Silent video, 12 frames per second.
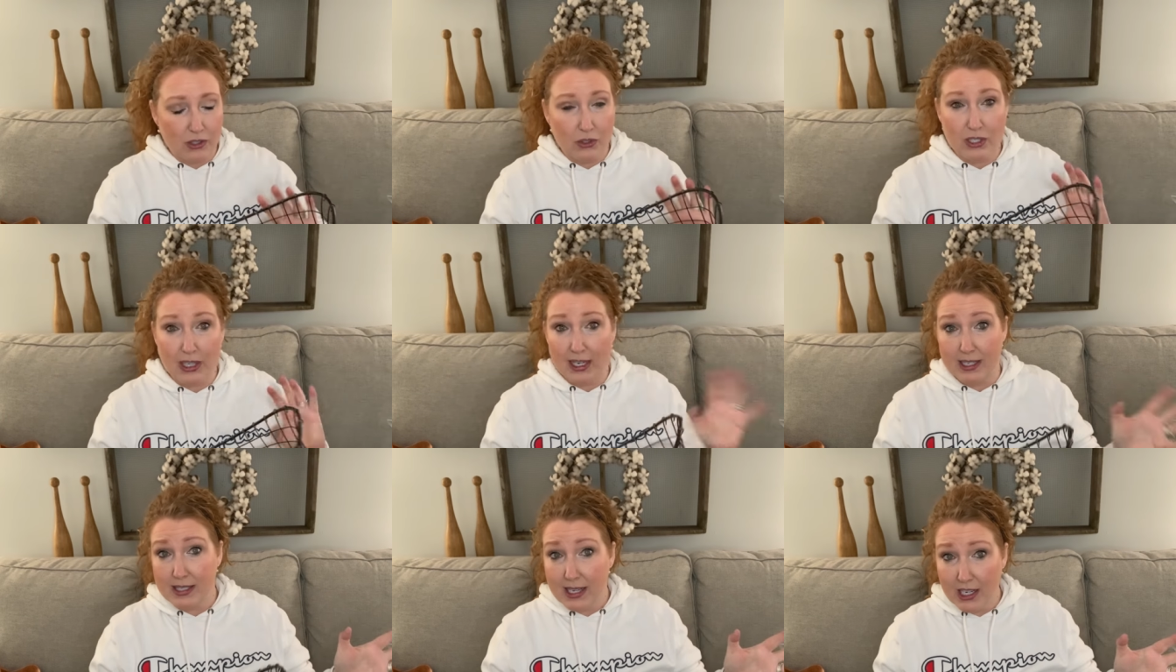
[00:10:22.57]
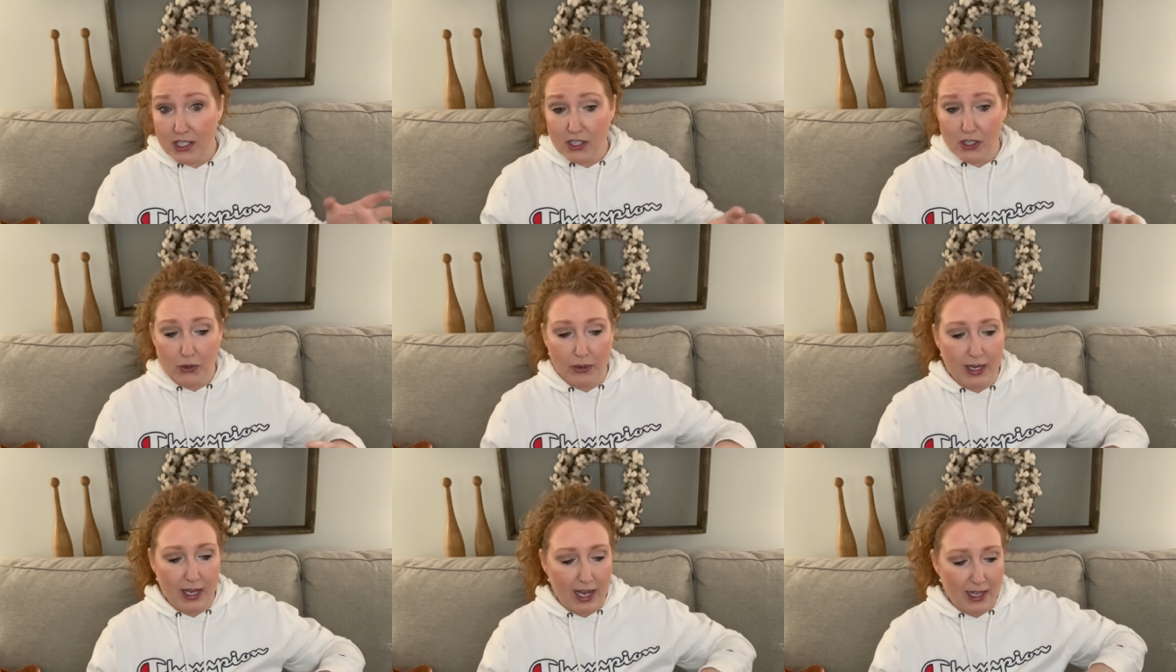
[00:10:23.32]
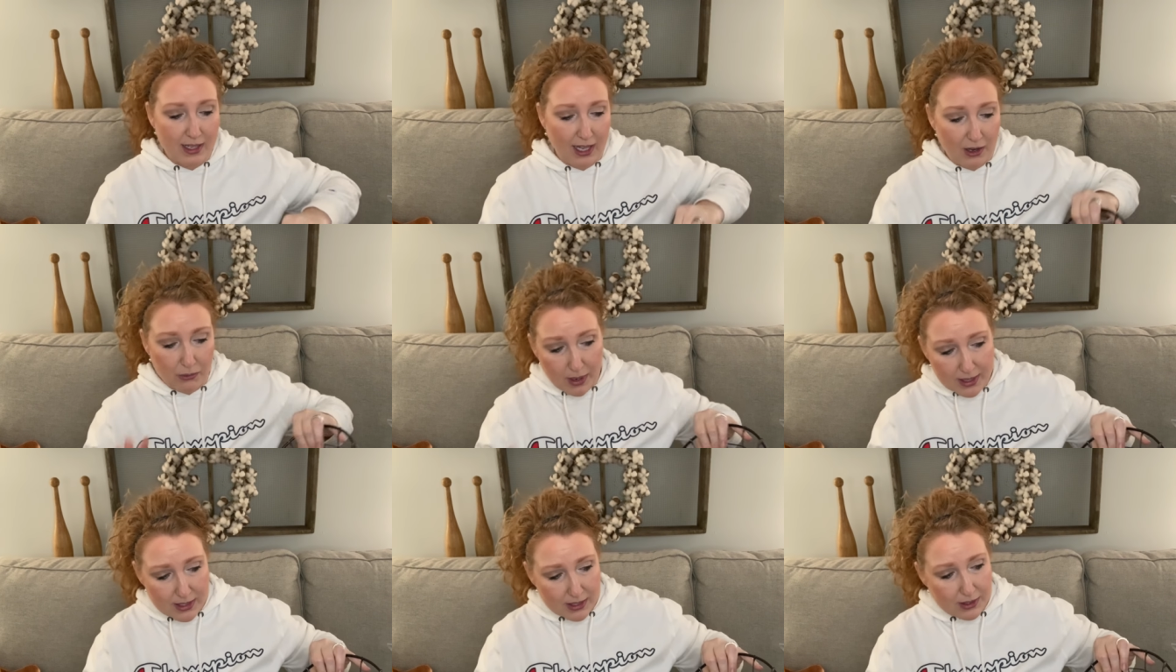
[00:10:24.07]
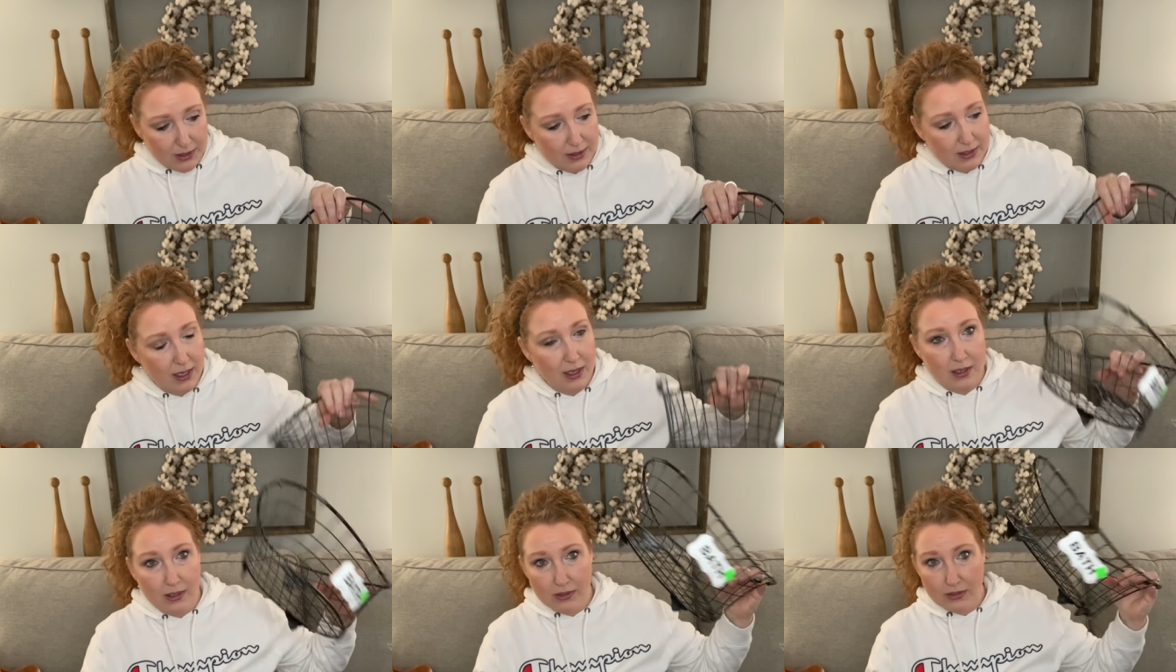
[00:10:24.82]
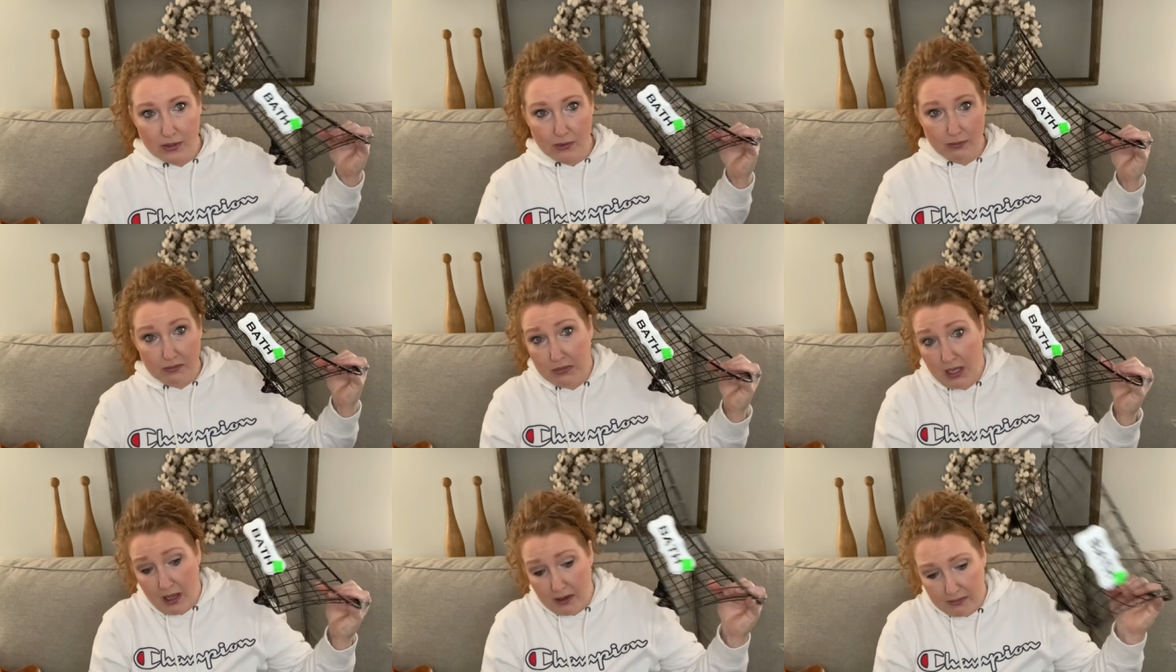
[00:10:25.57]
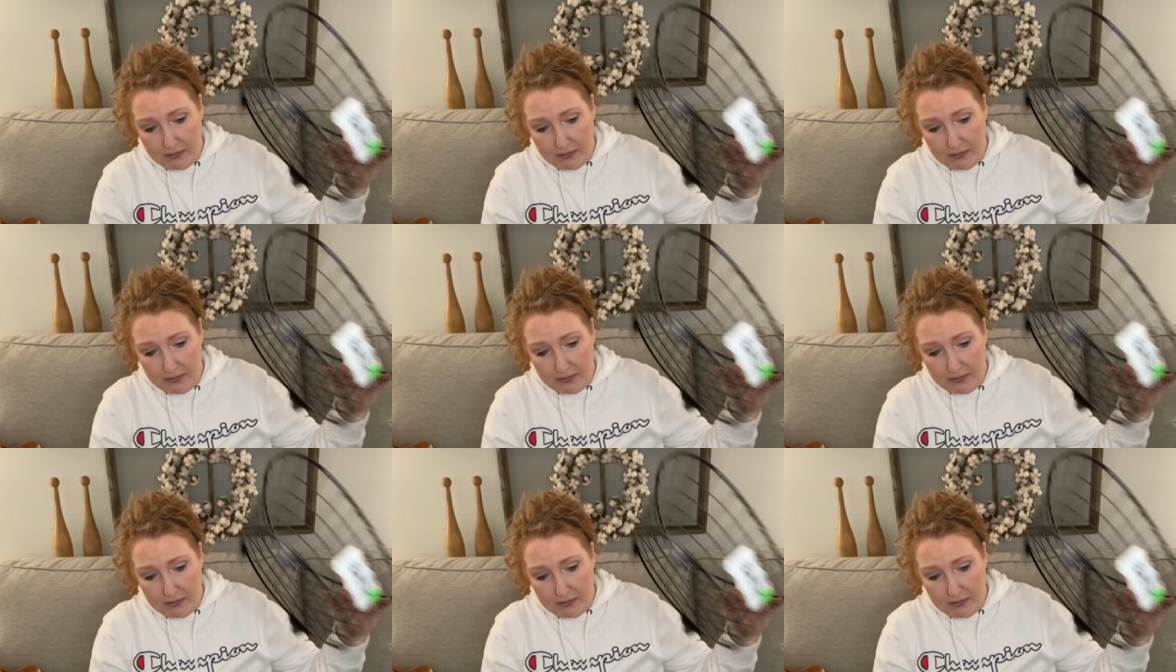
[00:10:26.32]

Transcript: So there's a lot of staging going on, a lot of rentals. So yeah,